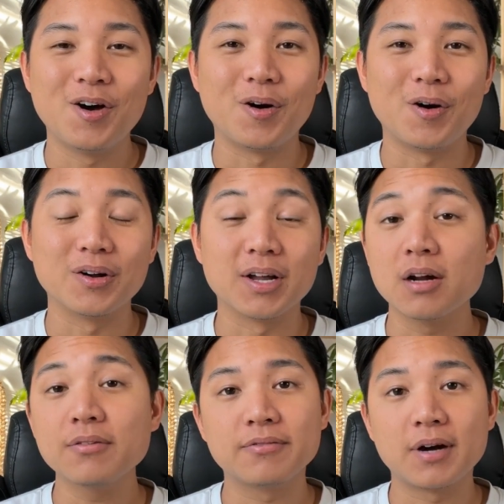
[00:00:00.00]
on
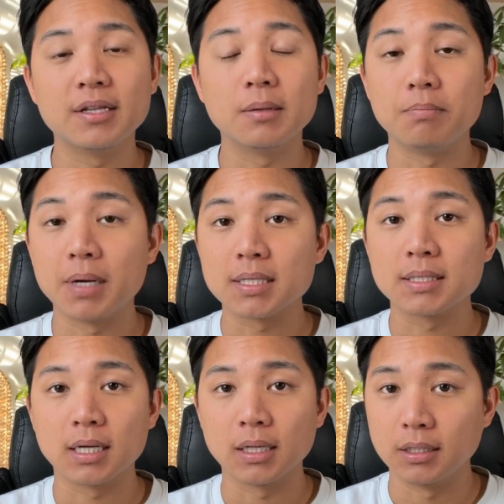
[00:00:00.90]
how to find the
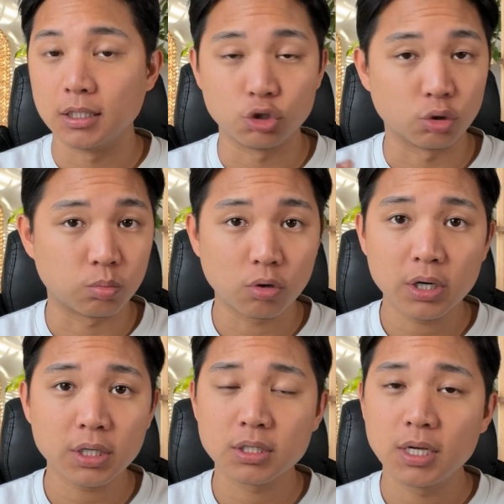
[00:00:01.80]
best selling digital
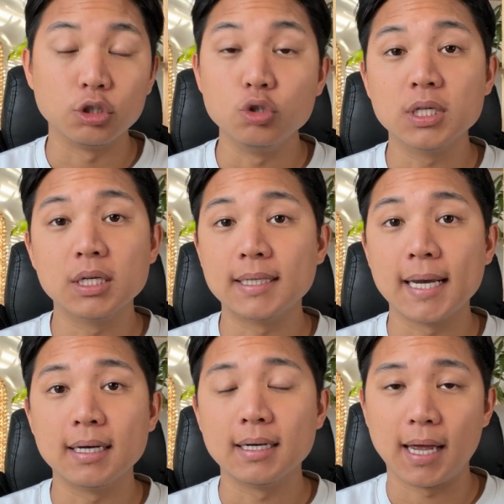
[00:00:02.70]
products using
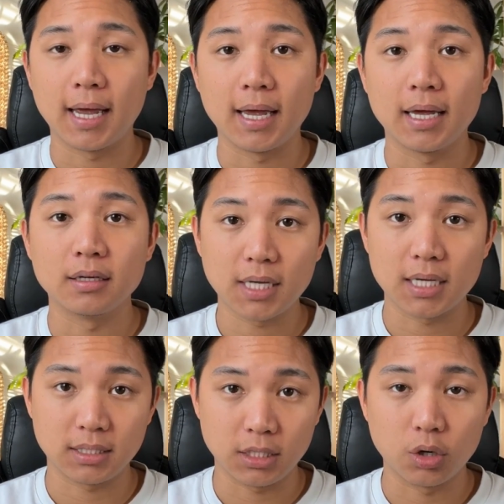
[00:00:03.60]
data and
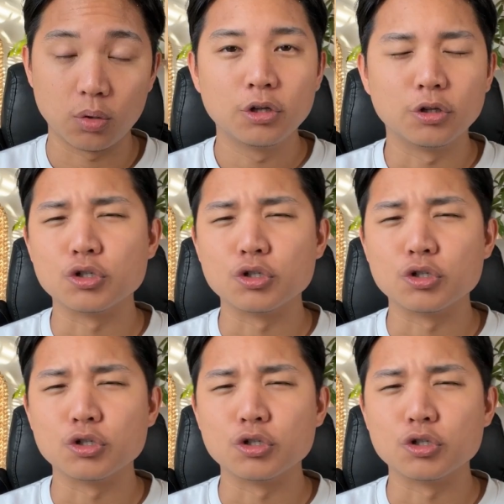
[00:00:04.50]
SEO.